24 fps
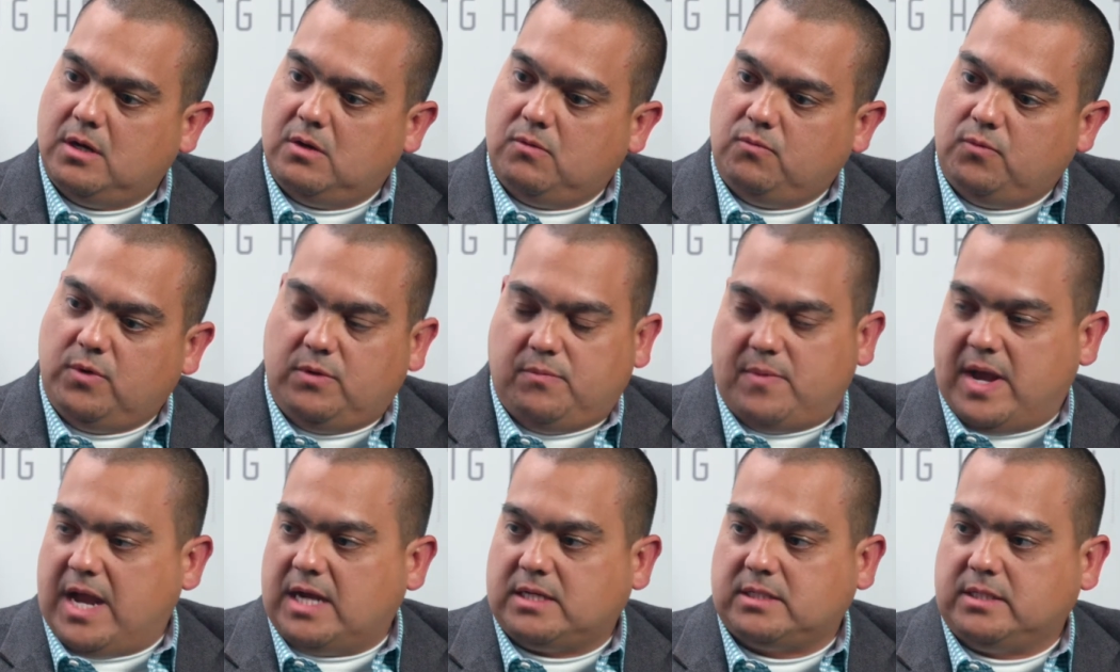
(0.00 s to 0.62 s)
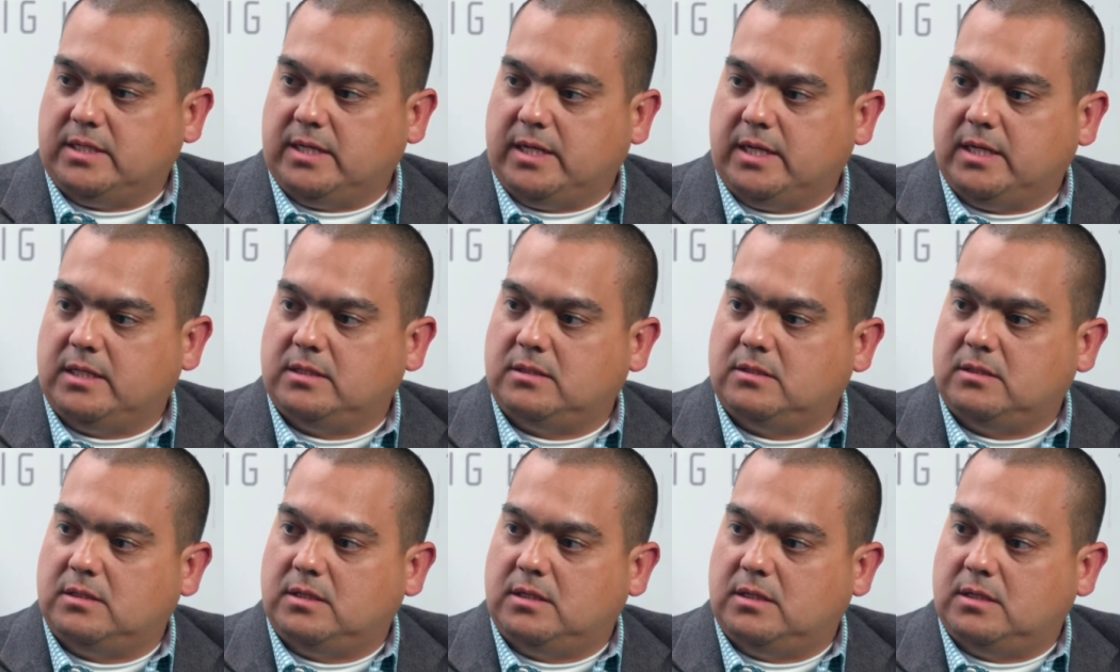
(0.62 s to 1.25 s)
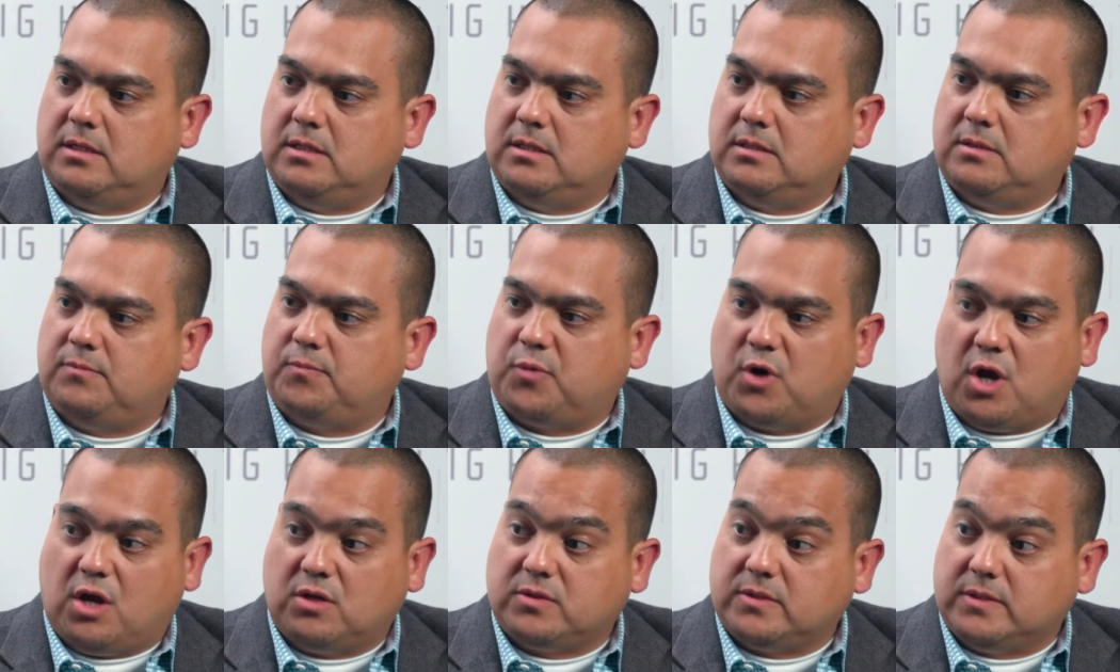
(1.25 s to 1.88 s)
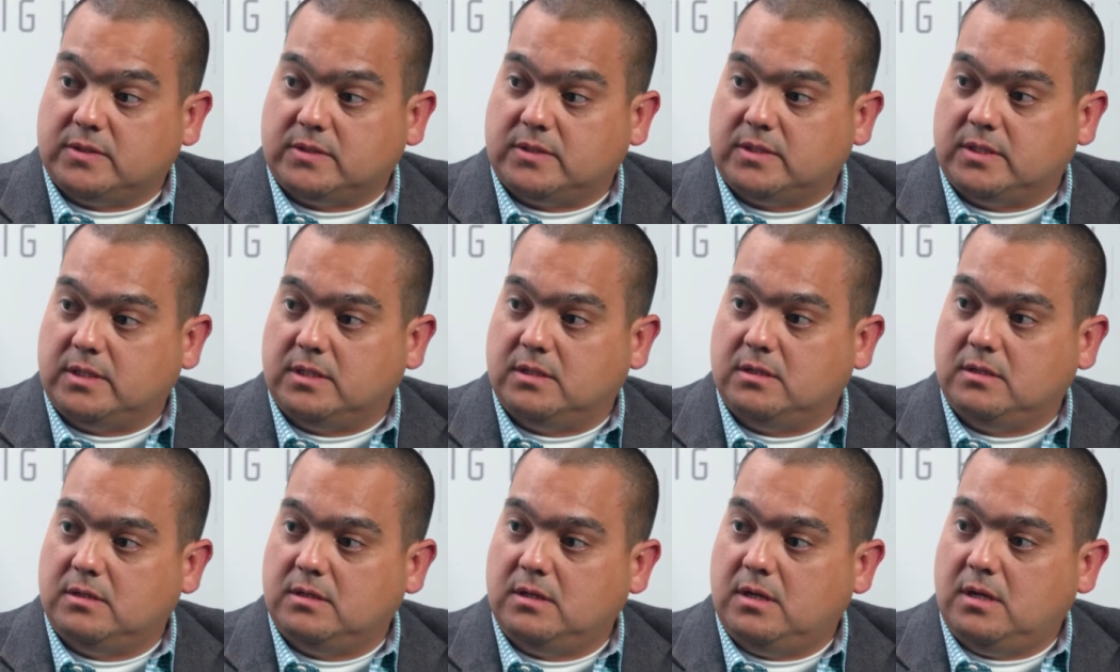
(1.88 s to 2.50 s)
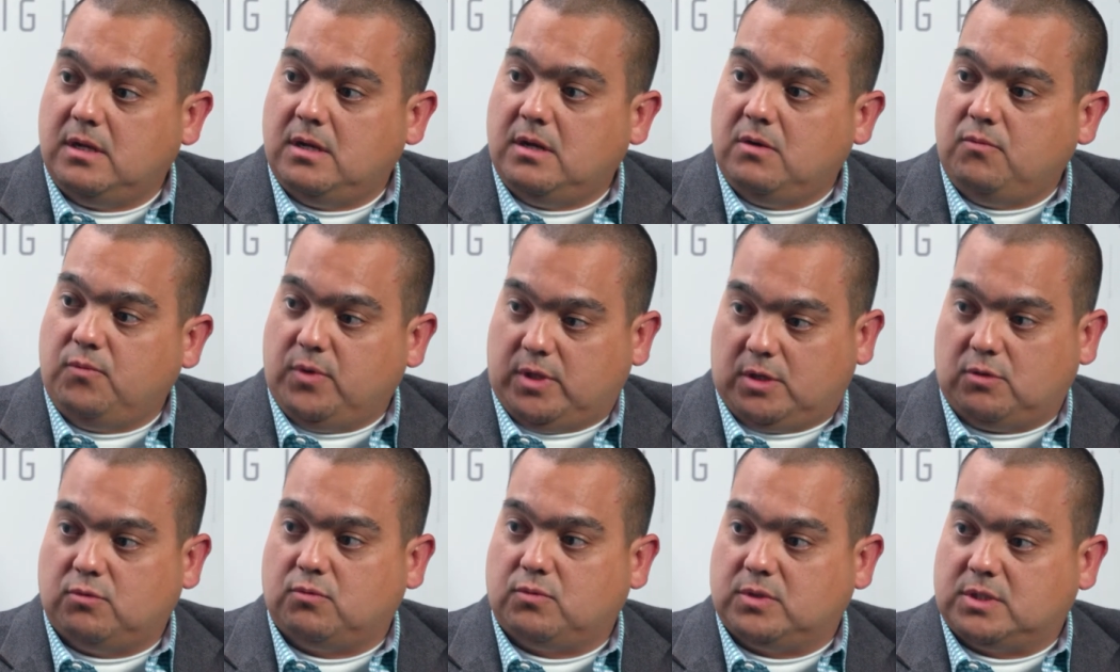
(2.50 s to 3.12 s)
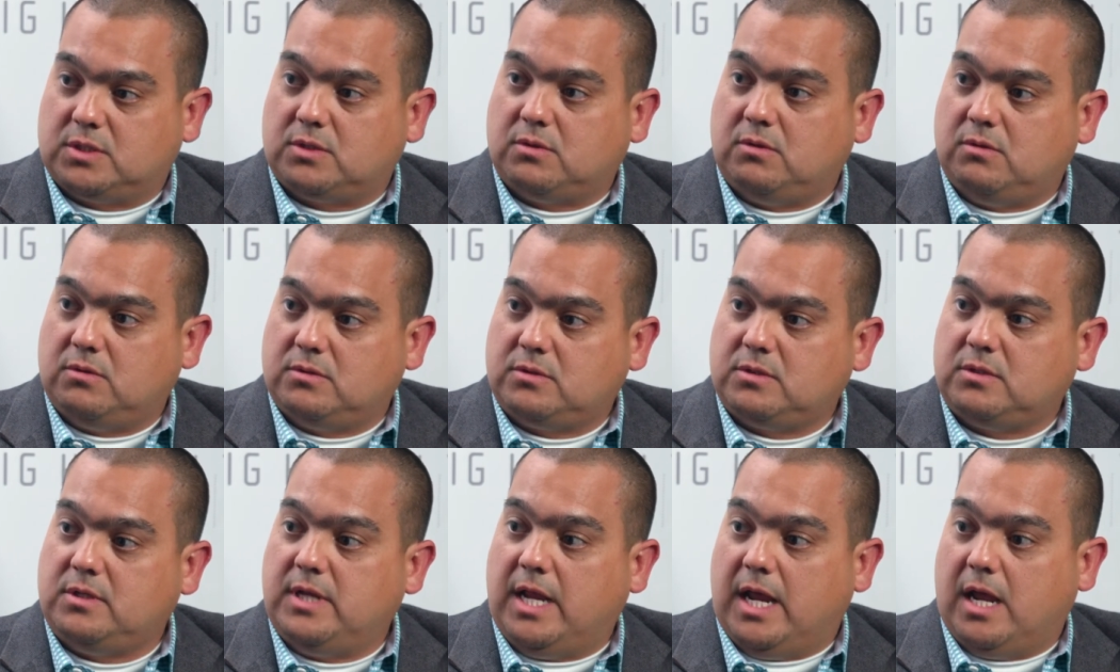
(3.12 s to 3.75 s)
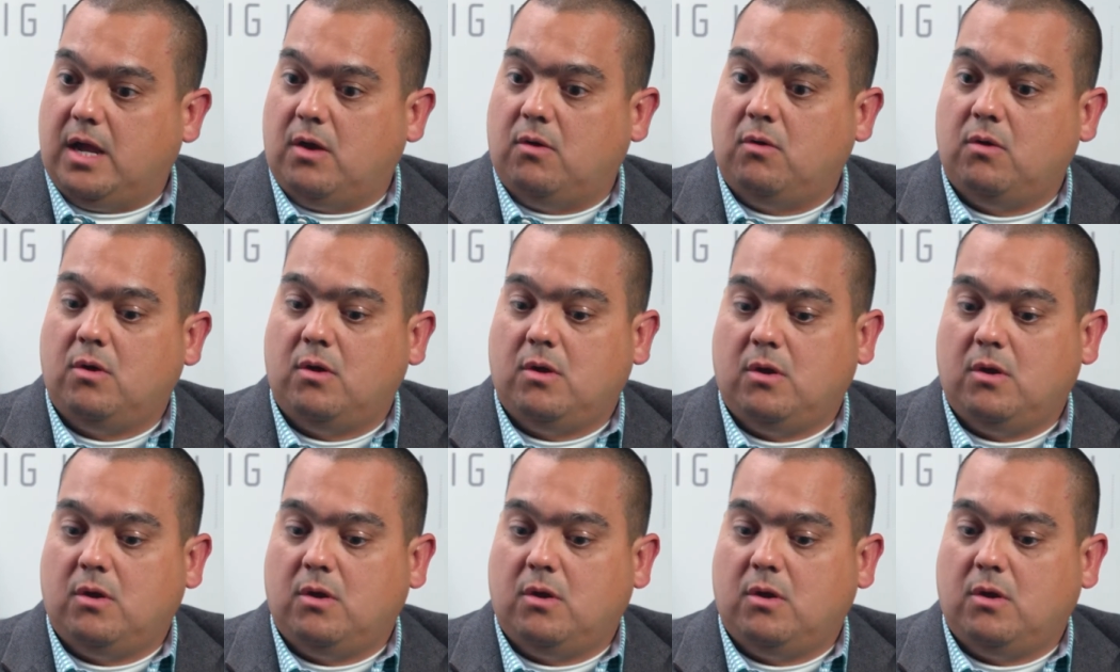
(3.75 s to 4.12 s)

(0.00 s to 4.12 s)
we vaccinate processing with good results. Now,